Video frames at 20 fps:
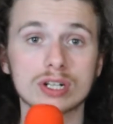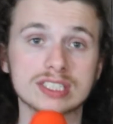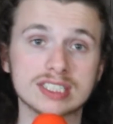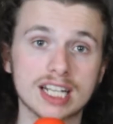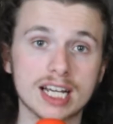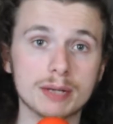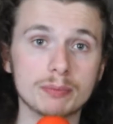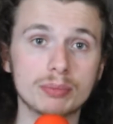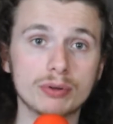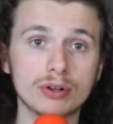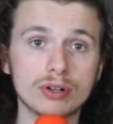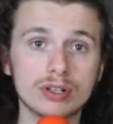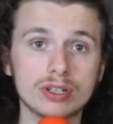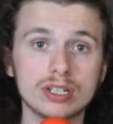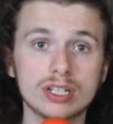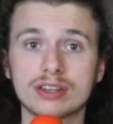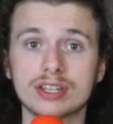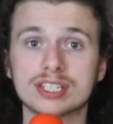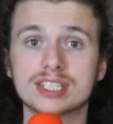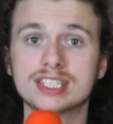example,
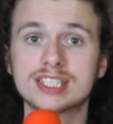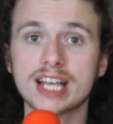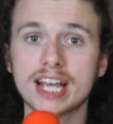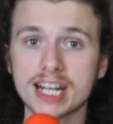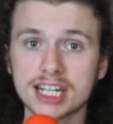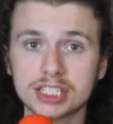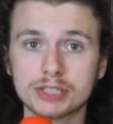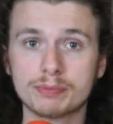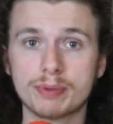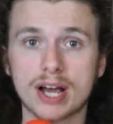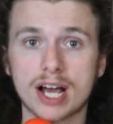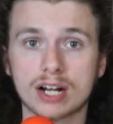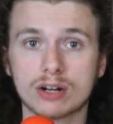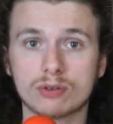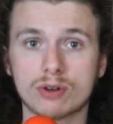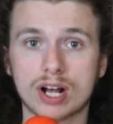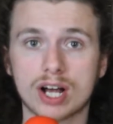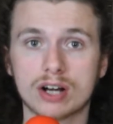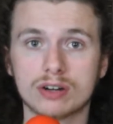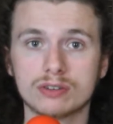the Sage
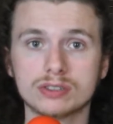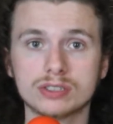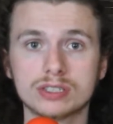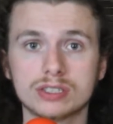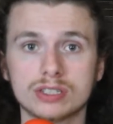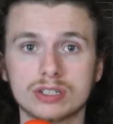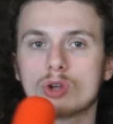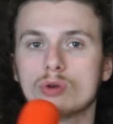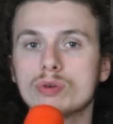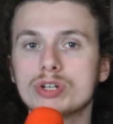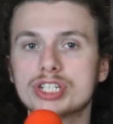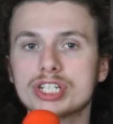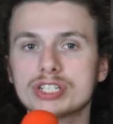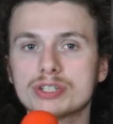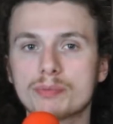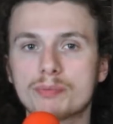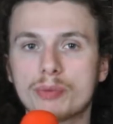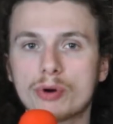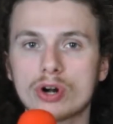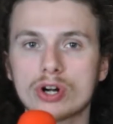background, which is a
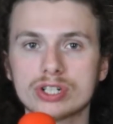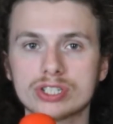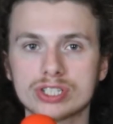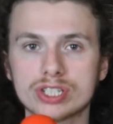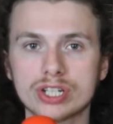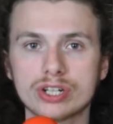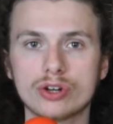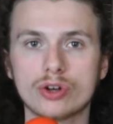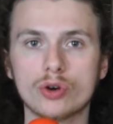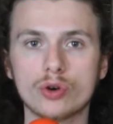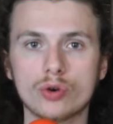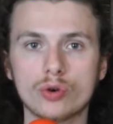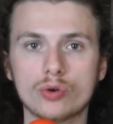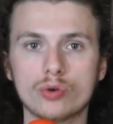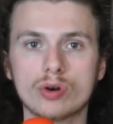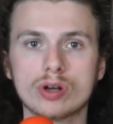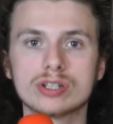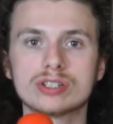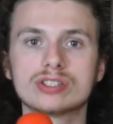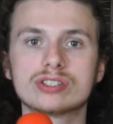person who
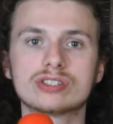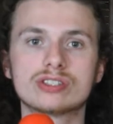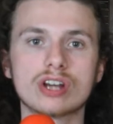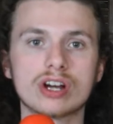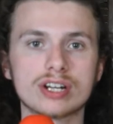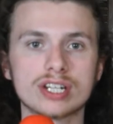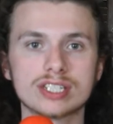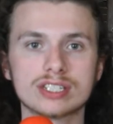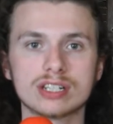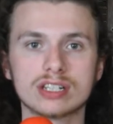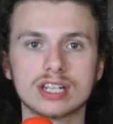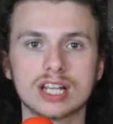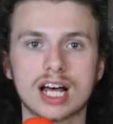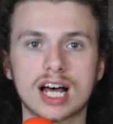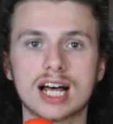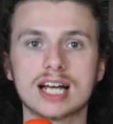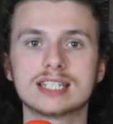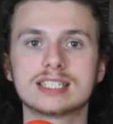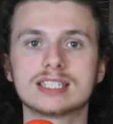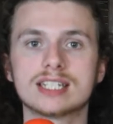studies a
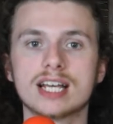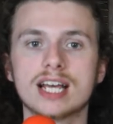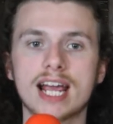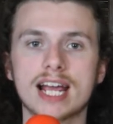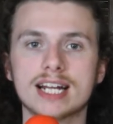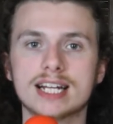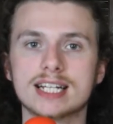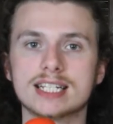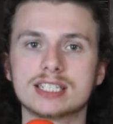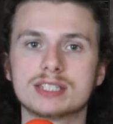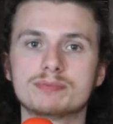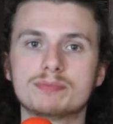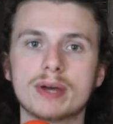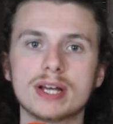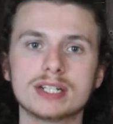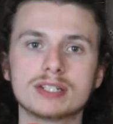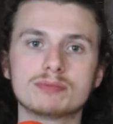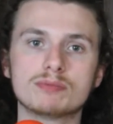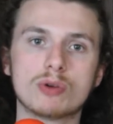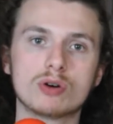lot and has
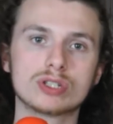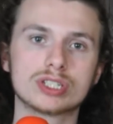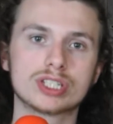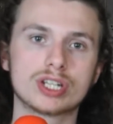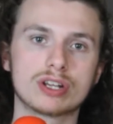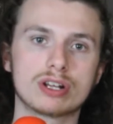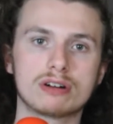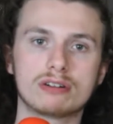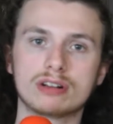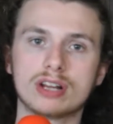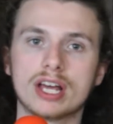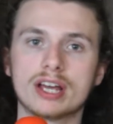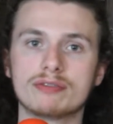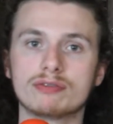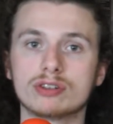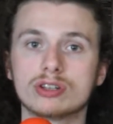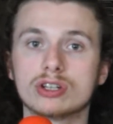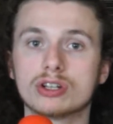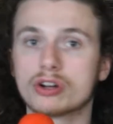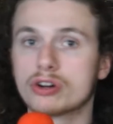spent most of their life
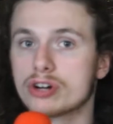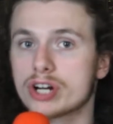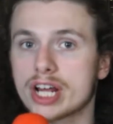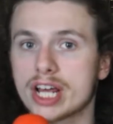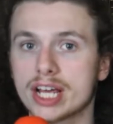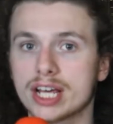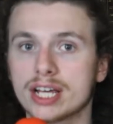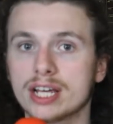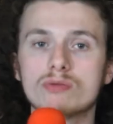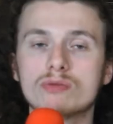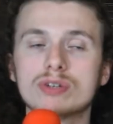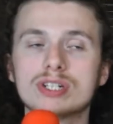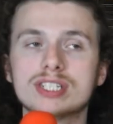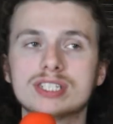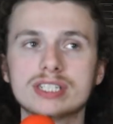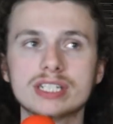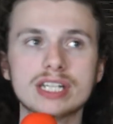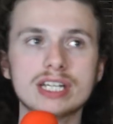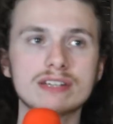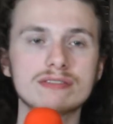learning,
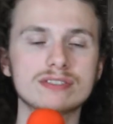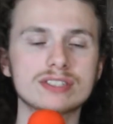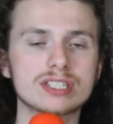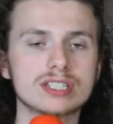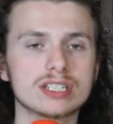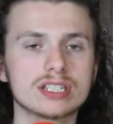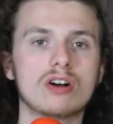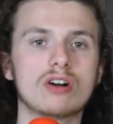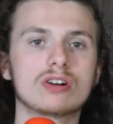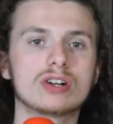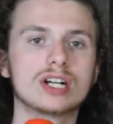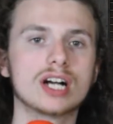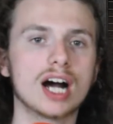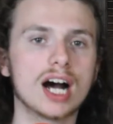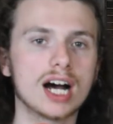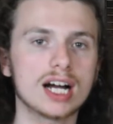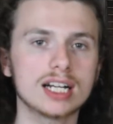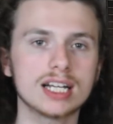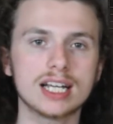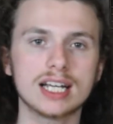receives
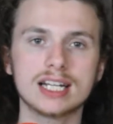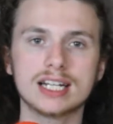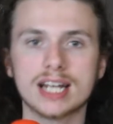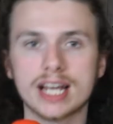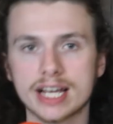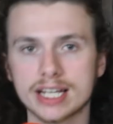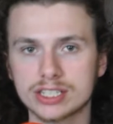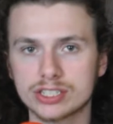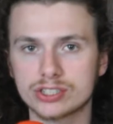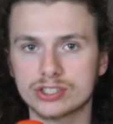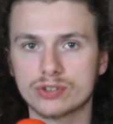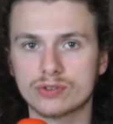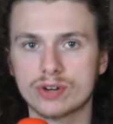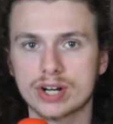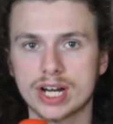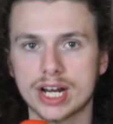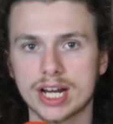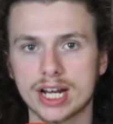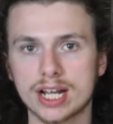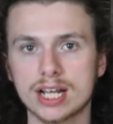Arcana and
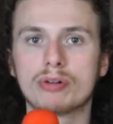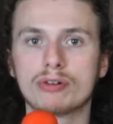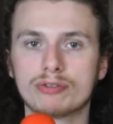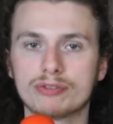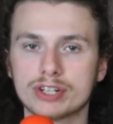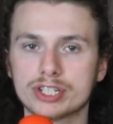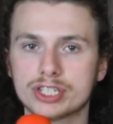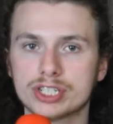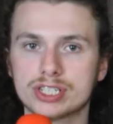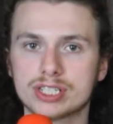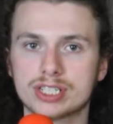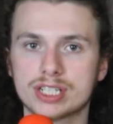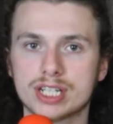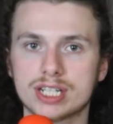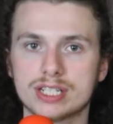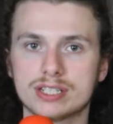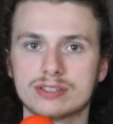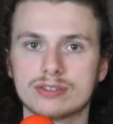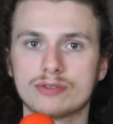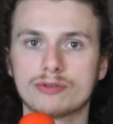History
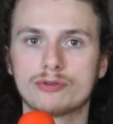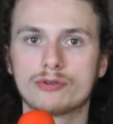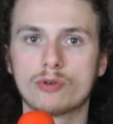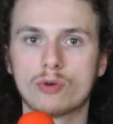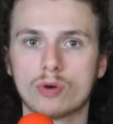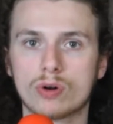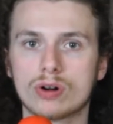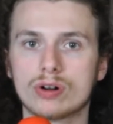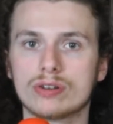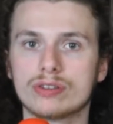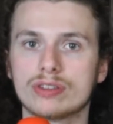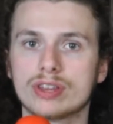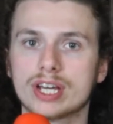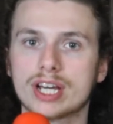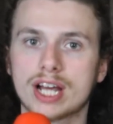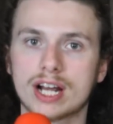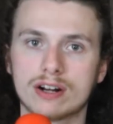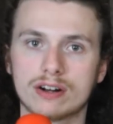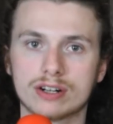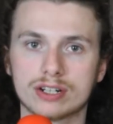proficiencies for the
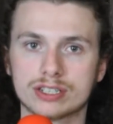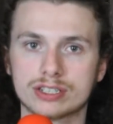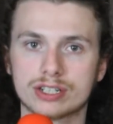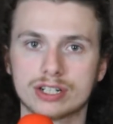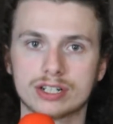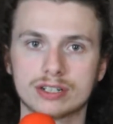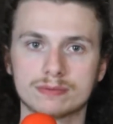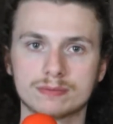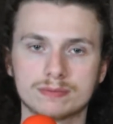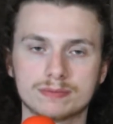character.